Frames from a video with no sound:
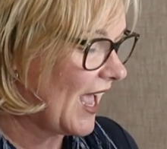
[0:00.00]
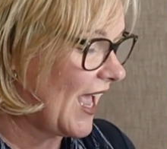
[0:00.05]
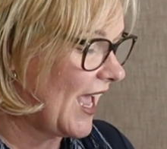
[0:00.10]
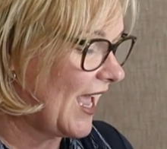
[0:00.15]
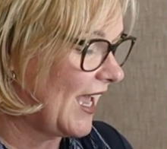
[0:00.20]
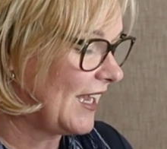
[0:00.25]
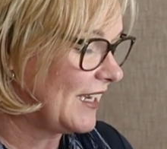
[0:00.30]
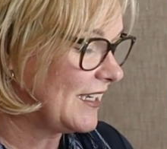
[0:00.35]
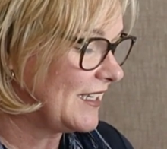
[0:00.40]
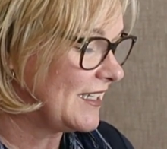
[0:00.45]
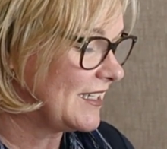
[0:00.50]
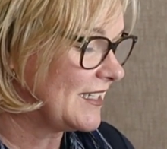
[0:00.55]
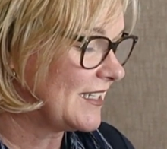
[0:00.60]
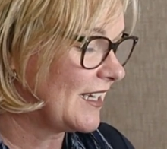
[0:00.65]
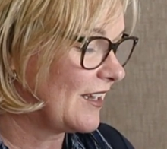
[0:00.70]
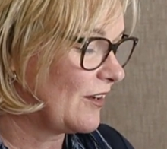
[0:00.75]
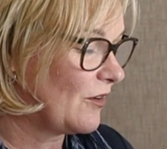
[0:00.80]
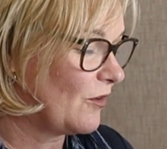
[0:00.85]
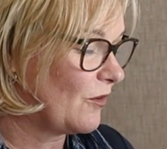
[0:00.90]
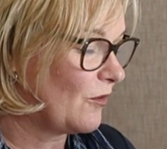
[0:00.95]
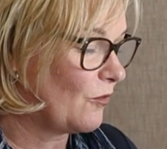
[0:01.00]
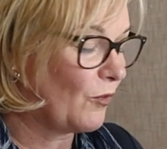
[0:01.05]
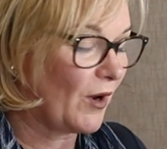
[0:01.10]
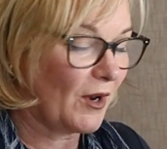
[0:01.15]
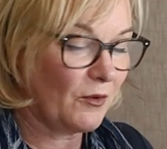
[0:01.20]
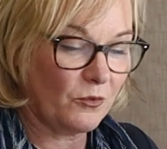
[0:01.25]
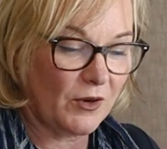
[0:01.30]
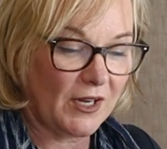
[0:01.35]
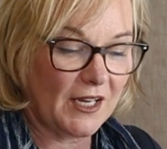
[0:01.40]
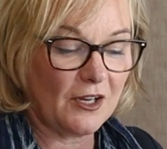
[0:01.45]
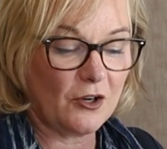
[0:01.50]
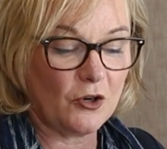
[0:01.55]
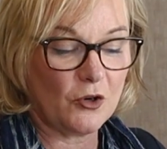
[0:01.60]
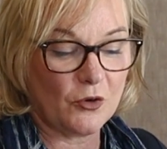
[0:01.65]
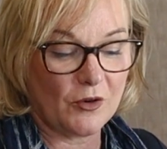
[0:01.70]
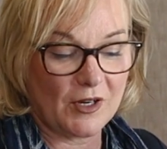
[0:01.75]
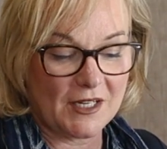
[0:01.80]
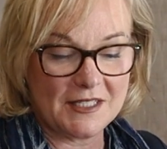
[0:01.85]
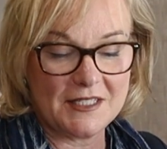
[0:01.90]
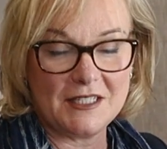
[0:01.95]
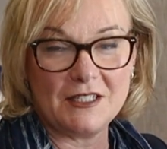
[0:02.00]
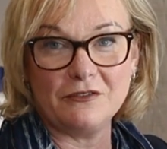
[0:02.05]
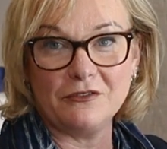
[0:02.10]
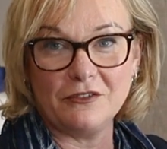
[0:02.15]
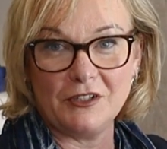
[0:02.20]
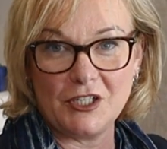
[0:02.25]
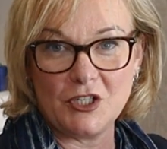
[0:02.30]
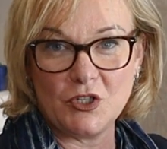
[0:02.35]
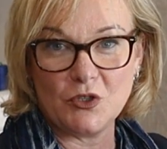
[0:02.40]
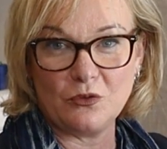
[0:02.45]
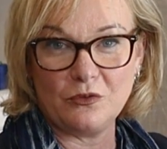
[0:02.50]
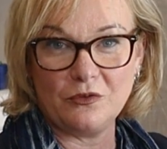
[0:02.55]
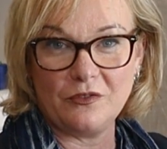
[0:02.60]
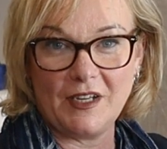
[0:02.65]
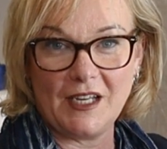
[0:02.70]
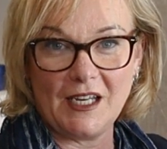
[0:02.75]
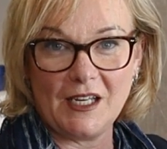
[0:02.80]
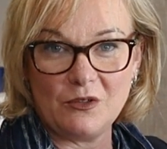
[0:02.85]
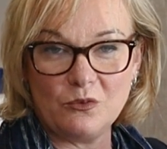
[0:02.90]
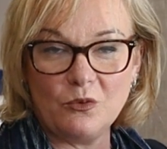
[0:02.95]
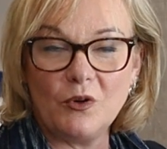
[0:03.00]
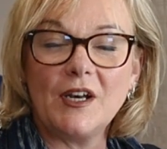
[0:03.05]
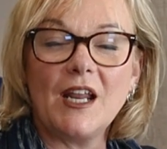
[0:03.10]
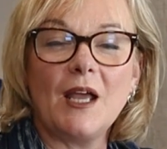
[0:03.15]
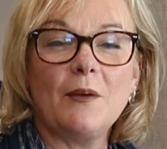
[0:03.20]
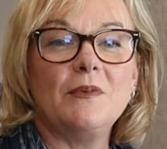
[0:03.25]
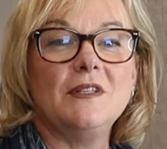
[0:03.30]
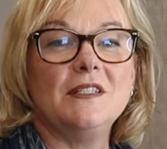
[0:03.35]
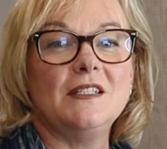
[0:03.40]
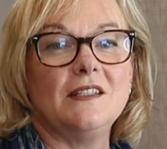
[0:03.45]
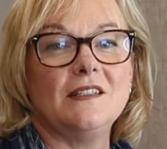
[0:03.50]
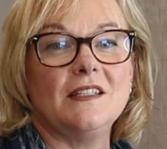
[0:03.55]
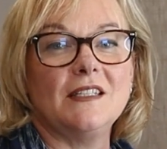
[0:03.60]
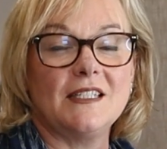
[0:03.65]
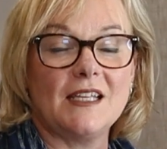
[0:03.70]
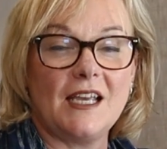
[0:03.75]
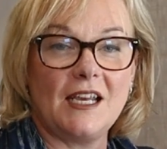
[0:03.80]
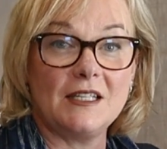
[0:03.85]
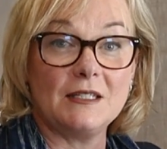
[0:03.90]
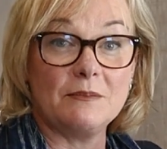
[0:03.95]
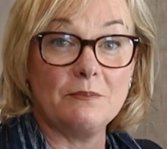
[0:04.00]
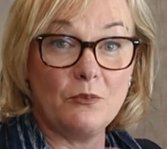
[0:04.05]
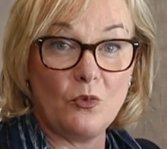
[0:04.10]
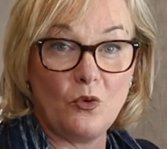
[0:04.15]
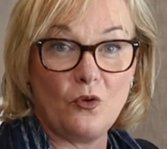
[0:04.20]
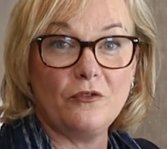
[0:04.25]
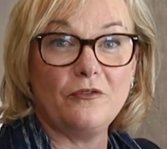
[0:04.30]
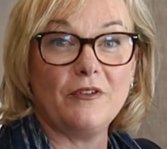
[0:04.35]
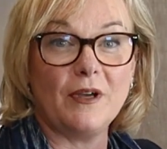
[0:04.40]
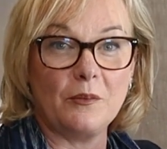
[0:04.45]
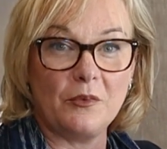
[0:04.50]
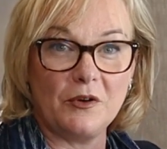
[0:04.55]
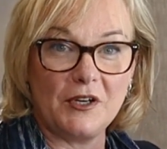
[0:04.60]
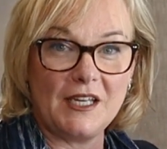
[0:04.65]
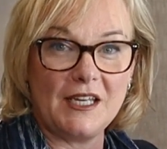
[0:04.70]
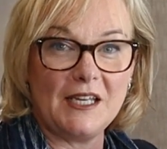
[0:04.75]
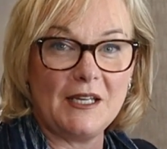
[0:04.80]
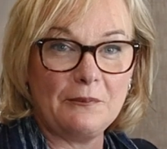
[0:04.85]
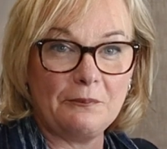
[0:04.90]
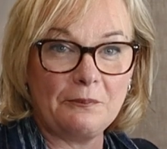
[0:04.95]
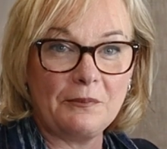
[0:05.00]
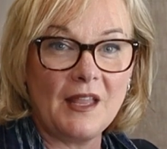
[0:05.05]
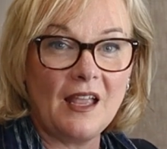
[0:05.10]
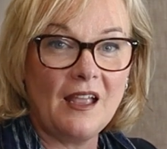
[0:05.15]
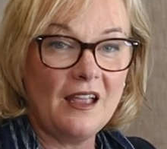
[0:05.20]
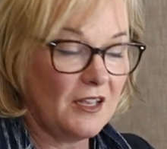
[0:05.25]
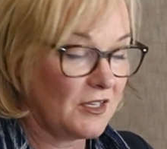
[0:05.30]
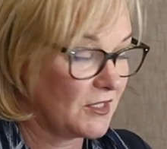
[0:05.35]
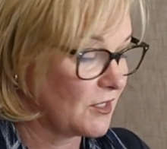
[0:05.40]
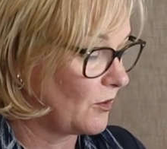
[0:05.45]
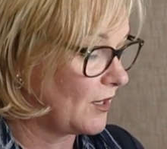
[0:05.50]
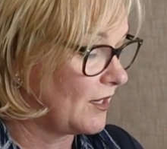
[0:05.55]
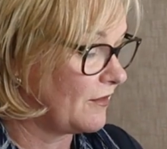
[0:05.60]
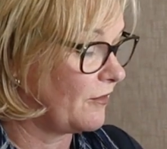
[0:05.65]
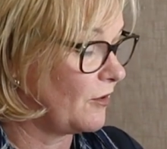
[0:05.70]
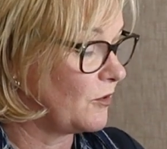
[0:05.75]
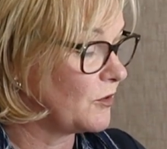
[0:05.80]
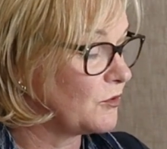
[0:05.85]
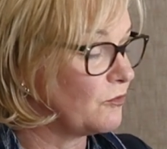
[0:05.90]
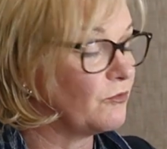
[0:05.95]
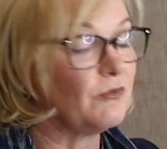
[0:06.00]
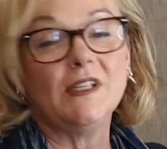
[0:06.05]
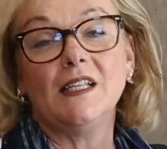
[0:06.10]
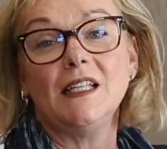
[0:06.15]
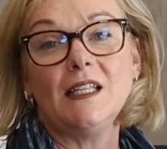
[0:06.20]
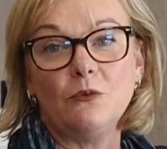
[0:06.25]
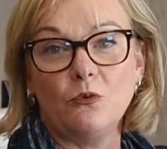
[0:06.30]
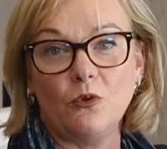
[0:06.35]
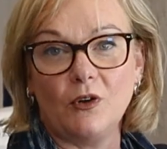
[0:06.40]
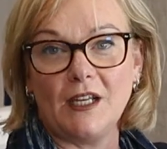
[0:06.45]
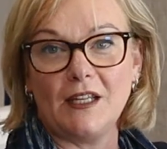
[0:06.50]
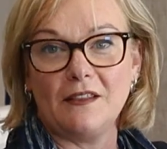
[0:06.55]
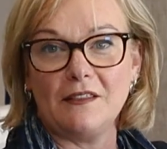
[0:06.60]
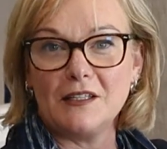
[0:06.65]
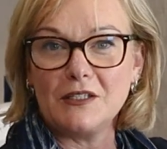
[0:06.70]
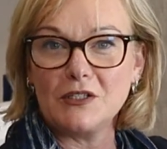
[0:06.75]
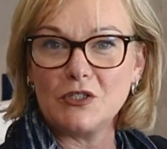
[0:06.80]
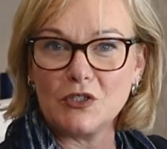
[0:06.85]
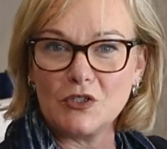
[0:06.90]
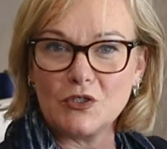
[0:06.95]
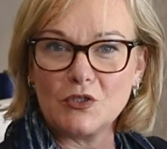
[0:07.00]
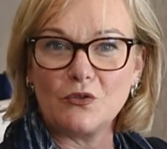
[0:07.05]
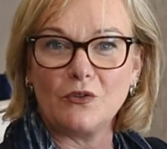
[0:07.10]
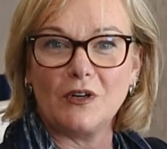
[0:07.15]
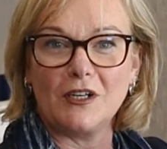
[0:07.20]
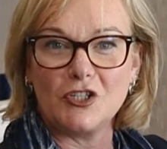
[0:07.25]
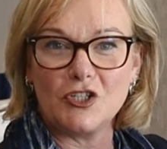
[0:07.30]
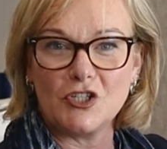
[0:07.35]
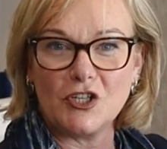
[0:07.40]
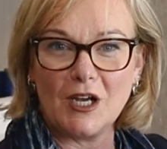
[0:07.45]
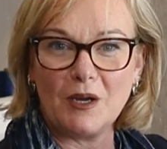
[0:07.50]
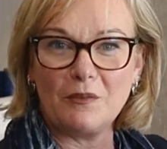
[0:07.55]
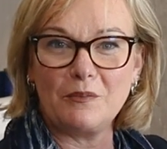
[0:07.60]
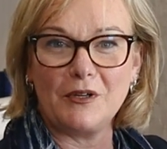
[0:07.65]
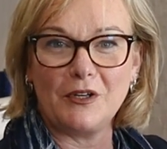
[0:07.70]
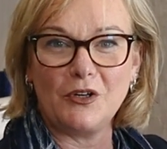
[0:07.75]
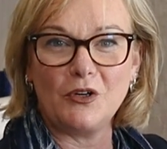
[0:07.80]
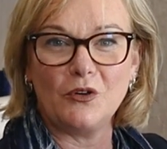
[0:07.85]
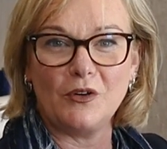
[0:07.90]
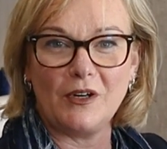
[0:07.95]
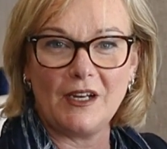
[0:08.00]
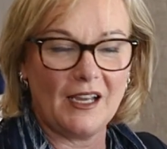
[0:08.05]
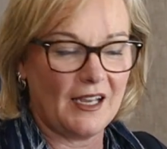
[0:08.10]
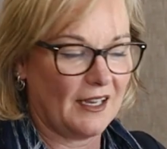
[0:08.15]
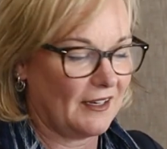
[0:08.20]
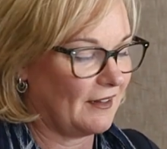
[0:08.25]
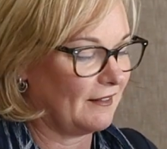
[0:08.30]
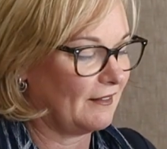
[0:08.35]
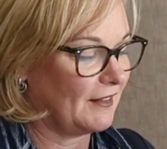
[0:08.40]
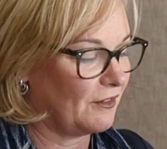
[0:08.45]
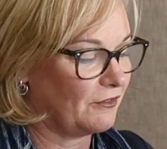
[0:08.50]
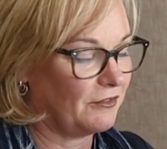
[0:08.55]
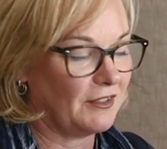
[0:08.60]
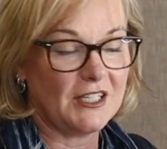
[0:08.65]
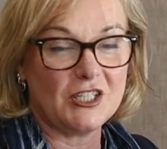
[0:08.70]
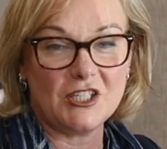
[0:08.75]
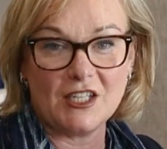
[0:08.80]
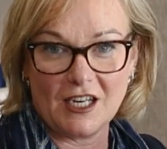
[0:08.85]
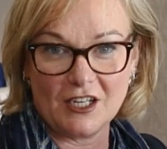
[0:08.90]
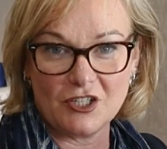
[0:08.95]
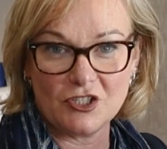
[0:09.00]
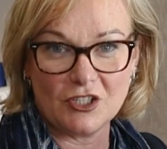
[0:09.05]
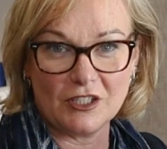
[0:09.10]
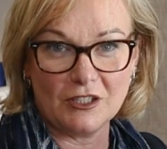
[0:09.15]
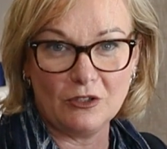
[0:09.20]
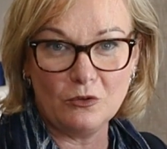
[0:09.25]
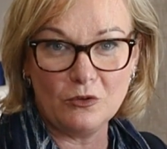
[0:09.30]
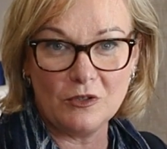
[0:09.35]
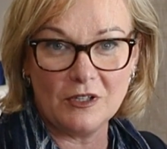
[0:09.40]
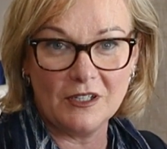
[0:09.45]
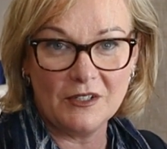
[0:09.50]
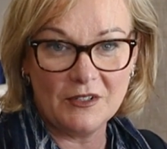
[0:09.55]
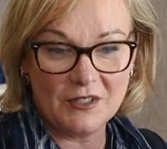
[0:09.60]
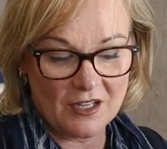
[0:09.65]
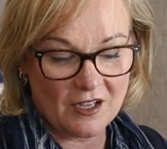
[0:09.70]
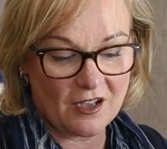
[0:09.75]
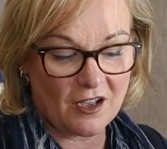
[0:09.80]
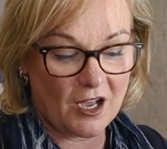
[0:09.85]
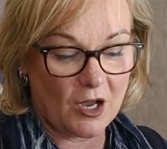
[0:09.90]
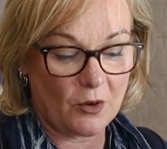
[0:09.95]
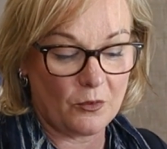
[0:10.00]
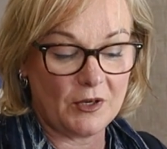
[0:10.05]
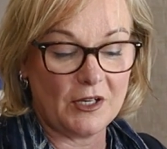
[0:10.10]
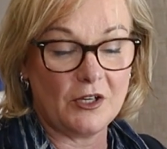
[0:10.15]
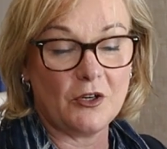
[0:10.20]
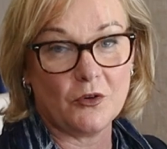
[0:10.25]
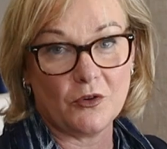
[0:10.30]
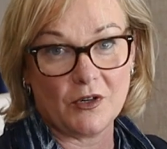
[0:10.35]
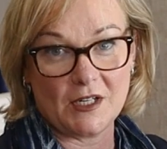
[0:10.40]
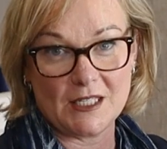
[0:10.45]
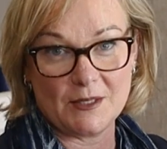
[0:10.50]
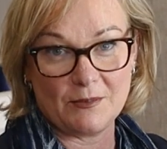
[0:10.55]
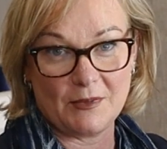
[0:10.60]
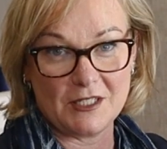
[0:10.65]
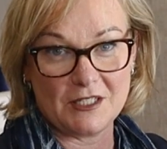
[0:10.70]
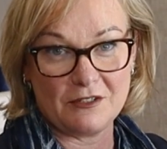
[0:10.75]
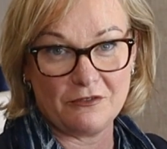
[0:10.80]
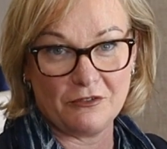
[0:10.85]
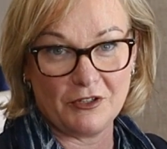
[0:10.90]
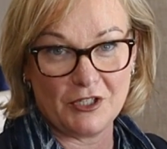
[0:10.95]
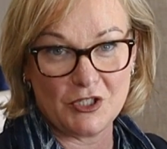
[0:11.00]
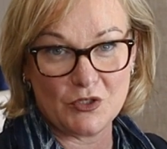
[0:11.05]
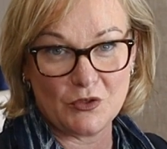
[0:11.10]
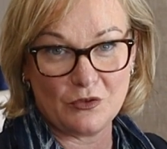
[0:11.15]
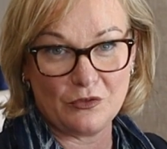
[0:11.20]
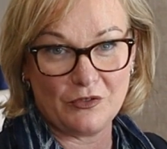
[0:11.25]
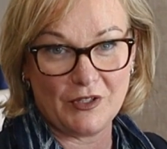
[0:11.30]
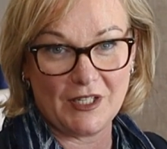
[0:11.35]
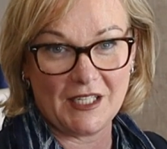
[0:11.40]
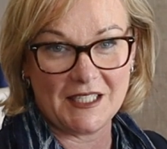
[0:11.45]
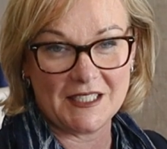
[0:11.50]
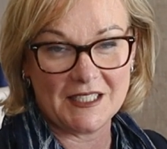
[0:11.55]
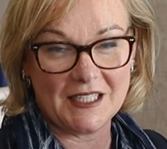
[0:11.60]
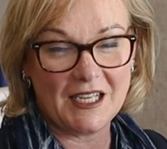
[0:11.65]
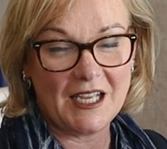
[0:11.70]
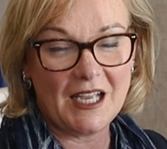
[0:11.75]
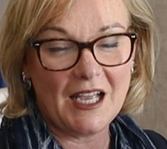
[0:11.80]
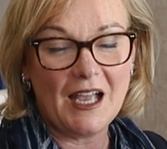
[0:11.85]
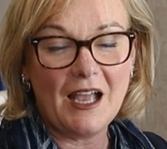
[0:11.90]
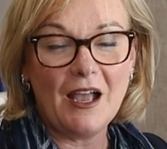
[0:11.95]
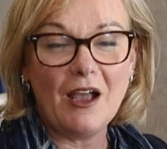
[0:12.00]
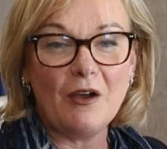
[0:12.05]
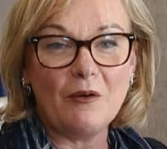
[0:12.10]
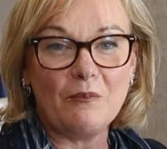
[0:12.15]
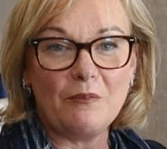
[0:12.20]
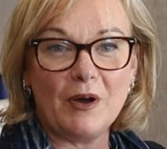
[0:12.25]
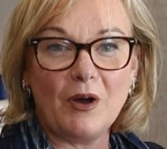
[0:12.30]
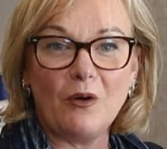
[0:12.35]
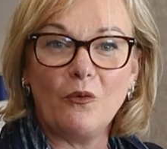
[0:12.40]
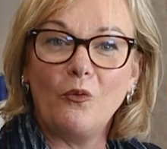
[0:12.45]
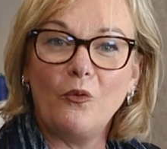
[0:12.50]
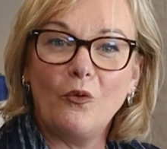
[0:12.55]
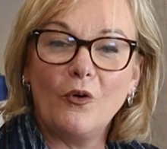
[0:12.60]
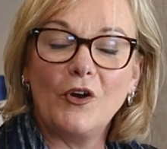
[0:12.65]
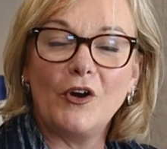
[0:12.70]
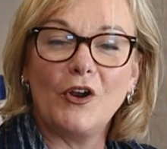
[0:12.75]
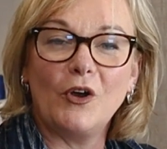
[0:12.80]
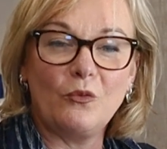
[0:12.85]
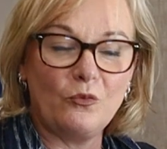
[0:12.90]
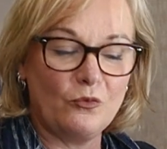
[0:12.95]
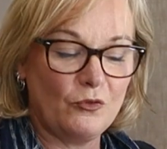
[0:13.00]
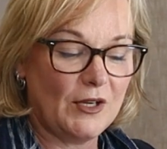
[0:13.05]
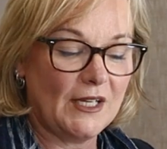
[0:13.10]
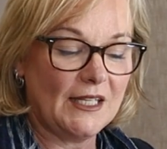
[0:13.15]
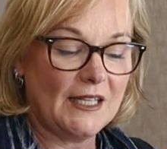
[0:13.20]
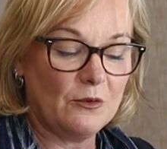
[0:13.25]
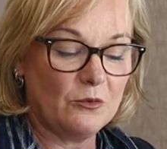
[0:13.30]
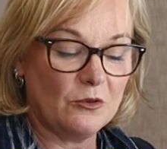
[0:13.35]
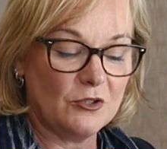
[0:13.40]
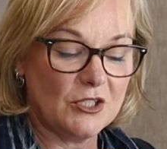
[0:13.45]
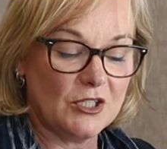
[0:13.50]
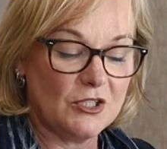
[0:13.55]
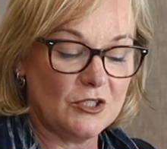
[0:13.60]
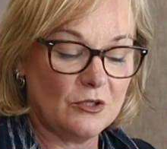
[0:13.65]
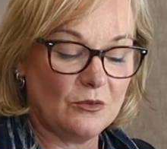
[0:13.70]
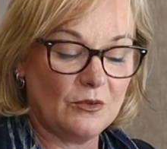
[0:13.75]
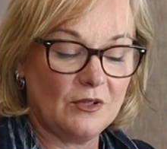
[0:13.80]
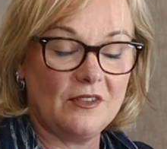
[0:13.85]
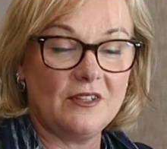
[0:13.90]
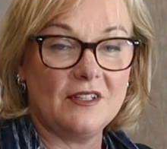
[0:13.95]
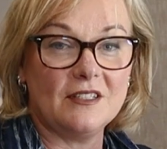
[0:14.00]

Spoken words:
And when we increase differential feed, what happens is it takes more fabric in. So if I was really wanting this to scrunch up and create a lovely textured look, I would increase my differential feed. But what I really want to do with